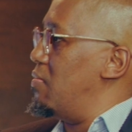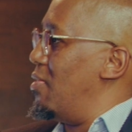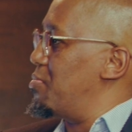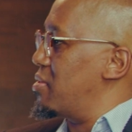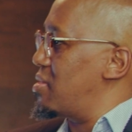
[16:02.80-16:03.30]

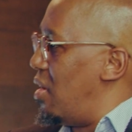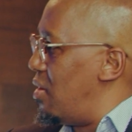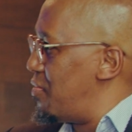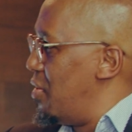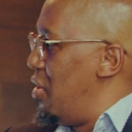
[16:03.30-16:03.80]
involved with
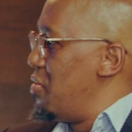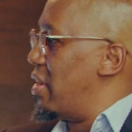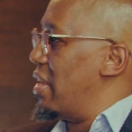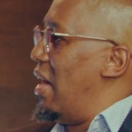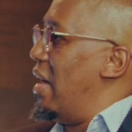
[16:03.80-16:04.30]
staff,
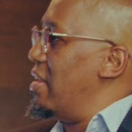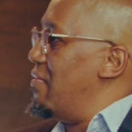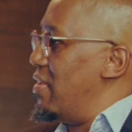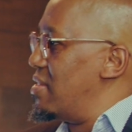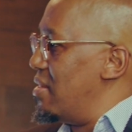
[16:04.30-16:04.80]
you get highly
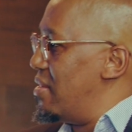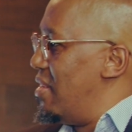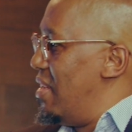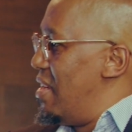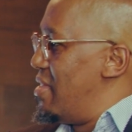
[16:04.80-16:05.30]
invested,
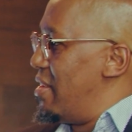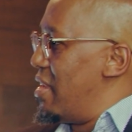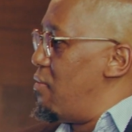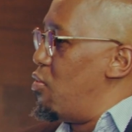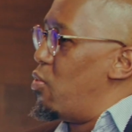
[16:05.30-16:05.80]
that
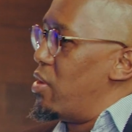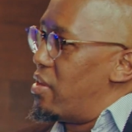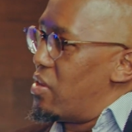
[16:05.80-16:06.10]
even when